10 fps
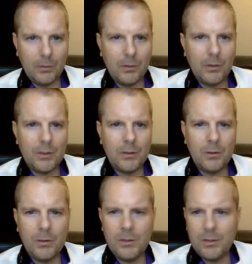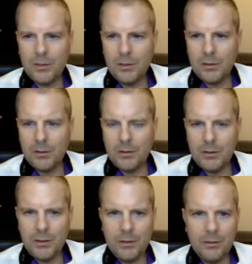Let's go into the, the
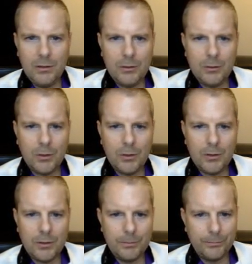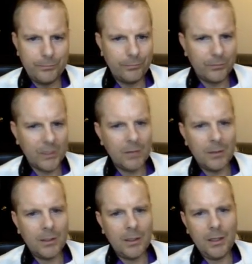yearly chart.
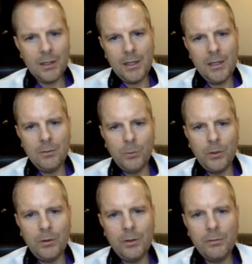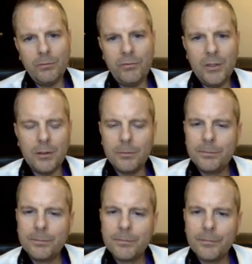Uh, again, we were in fear.
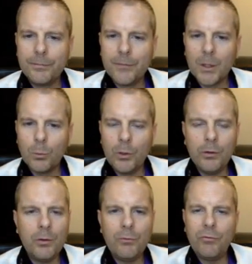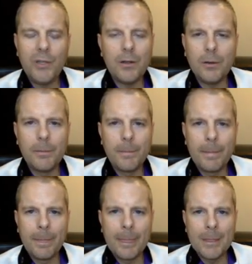We were in fear.
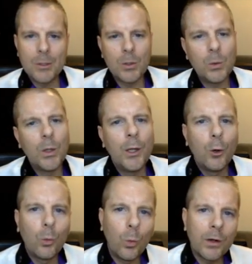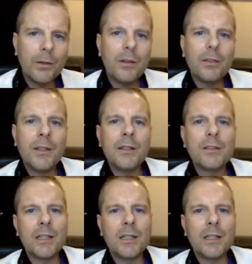So one of the things that I